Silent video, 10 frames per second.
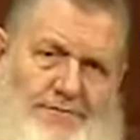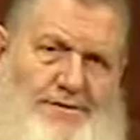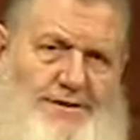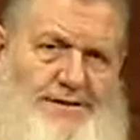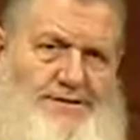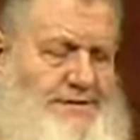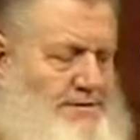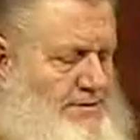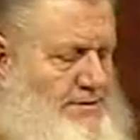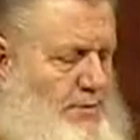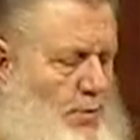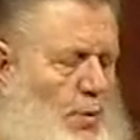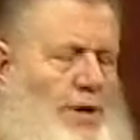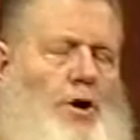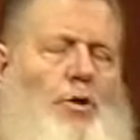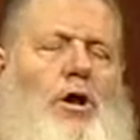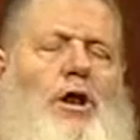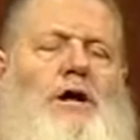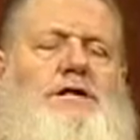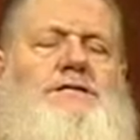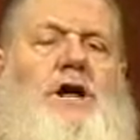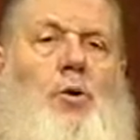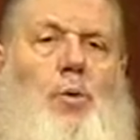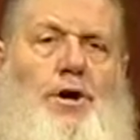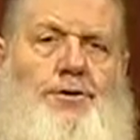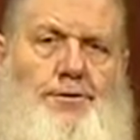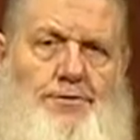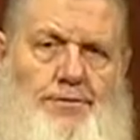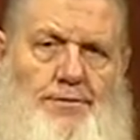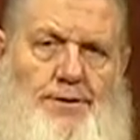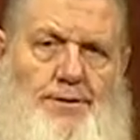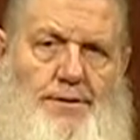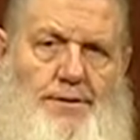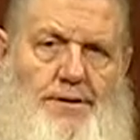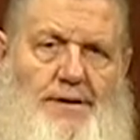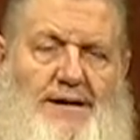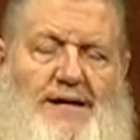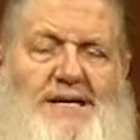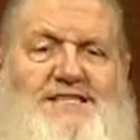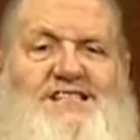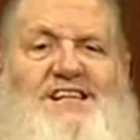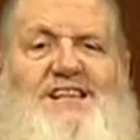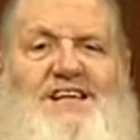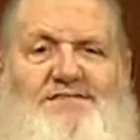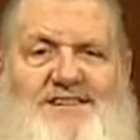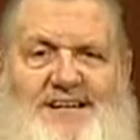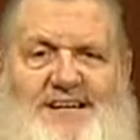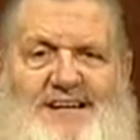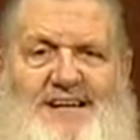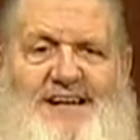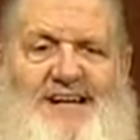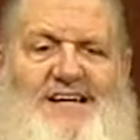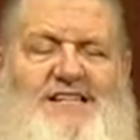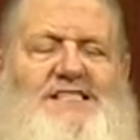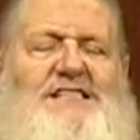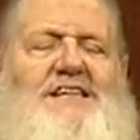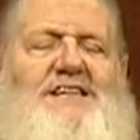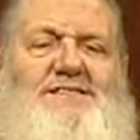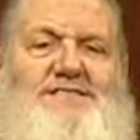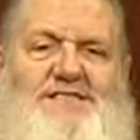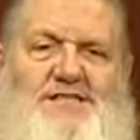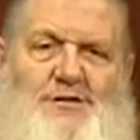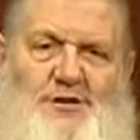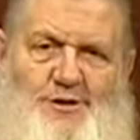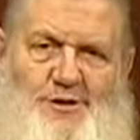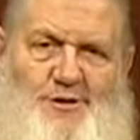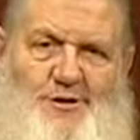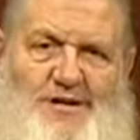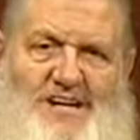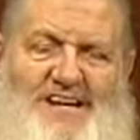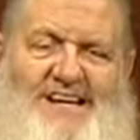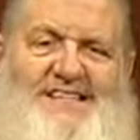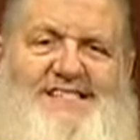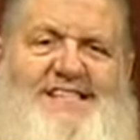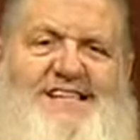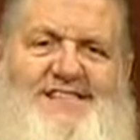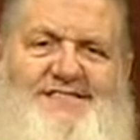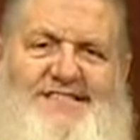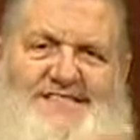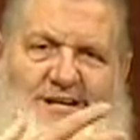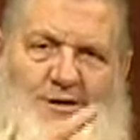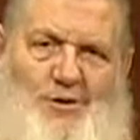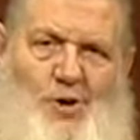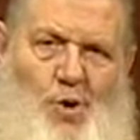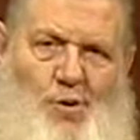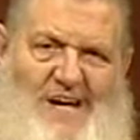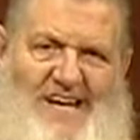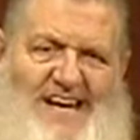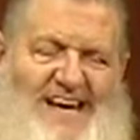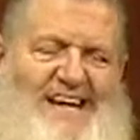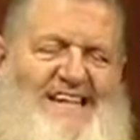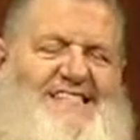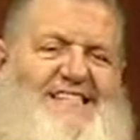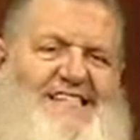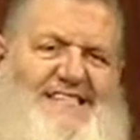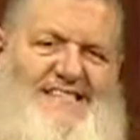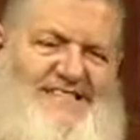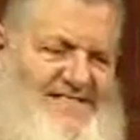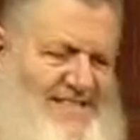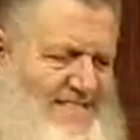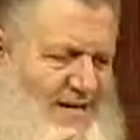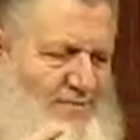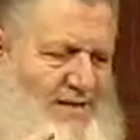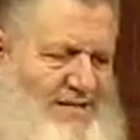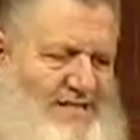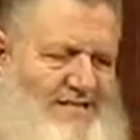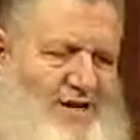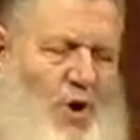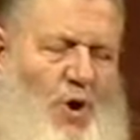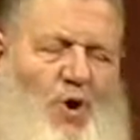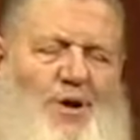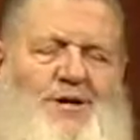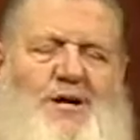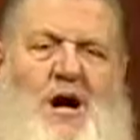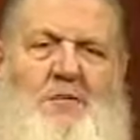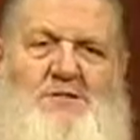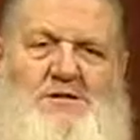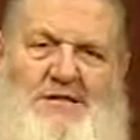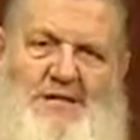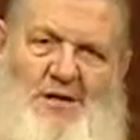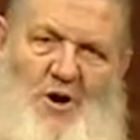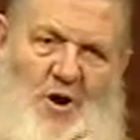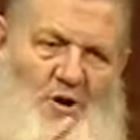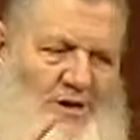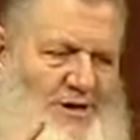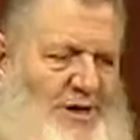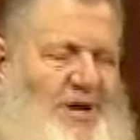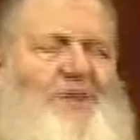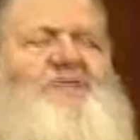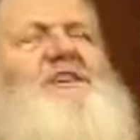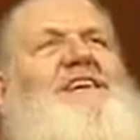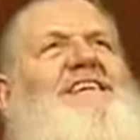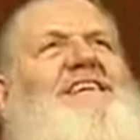For instance, we know Allah is Al-Wadud. He's the loving. His love is eternal. His love is ongoing. His love is something that's all-encompassing and all-engulfing.